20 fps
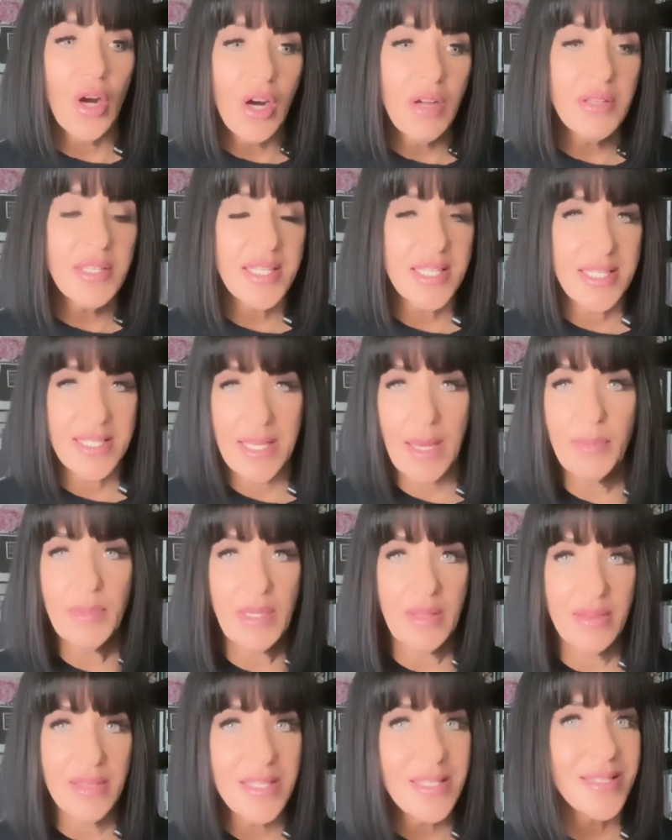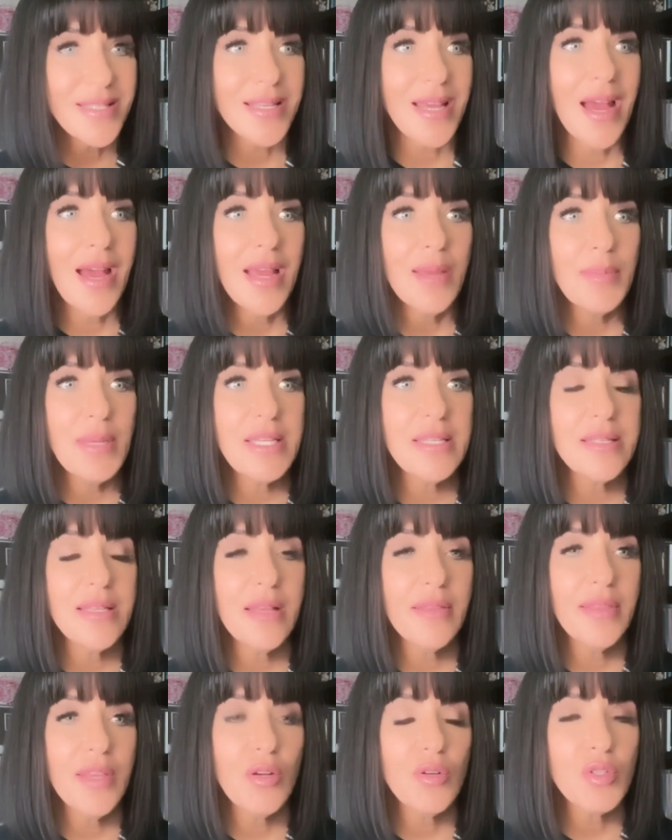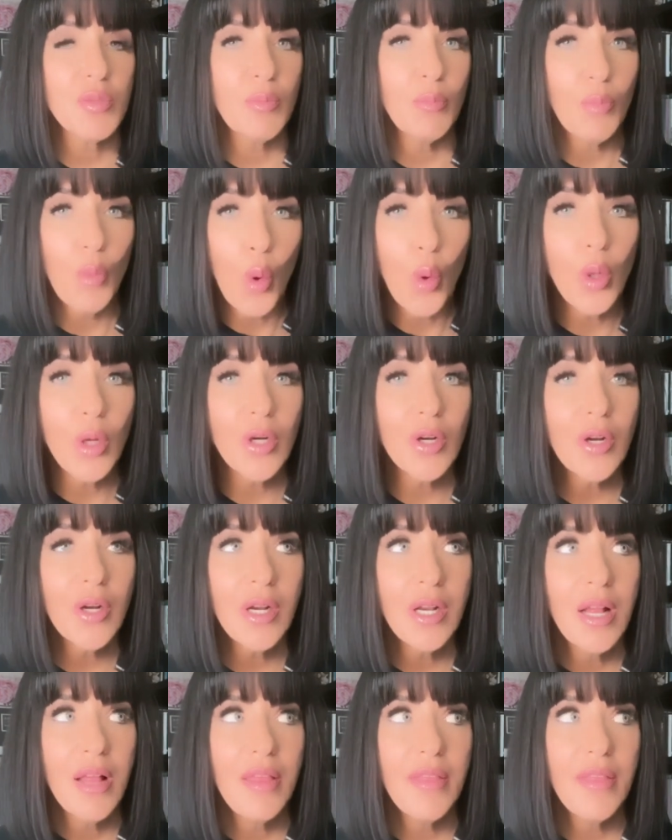all accept at this time is that there's more